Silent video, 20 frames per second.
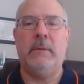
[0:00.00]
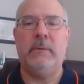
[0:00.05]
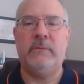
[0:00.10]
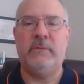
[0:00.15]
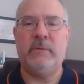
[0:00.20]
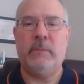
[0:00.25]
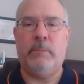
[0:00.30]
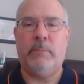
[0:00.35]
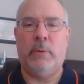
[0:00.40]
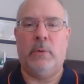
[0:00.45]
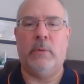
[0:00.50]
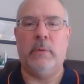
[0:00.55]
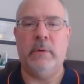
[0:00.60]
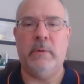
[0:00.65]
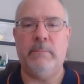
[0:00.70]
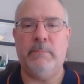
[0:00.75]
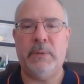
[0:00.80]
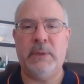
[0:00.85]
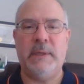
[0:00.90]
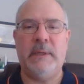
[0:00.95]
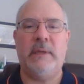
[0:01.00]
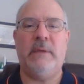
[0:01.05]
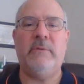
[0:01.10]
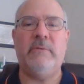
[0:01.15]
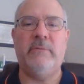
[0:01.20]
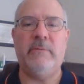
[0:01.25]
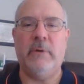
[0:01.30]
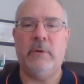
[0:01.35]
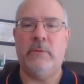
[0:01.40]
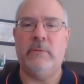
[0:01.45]
support, please
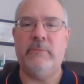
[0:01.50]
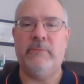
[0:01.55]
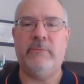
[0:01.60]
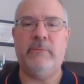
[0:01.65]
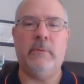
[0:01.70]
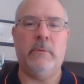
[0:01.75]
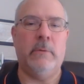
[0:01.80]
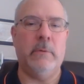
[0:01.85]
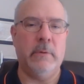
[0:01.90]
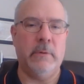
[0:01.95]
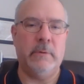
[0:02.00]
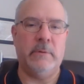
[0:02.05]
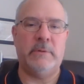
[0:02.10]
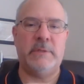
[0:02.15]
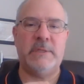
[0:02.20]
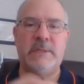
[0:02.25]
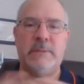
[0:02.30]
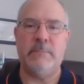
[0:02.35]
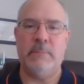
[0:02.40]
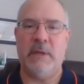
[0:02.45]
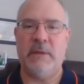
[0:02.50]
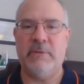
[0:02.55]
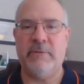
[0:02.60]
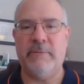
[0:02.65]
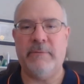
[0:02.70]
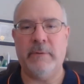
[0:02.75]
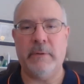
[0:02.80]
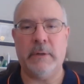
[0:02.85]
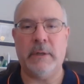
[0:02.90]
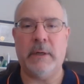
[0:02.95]
vote for Smith
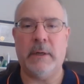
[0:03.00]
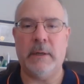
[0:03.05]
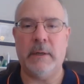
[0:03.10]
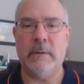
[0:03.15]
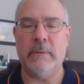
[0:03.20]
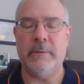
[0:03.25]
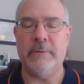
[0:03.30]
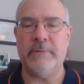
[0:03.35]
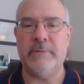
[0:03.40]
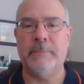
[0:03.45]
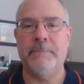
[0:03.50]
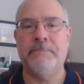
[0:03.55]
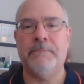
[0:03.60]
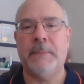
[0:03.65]
for Congress.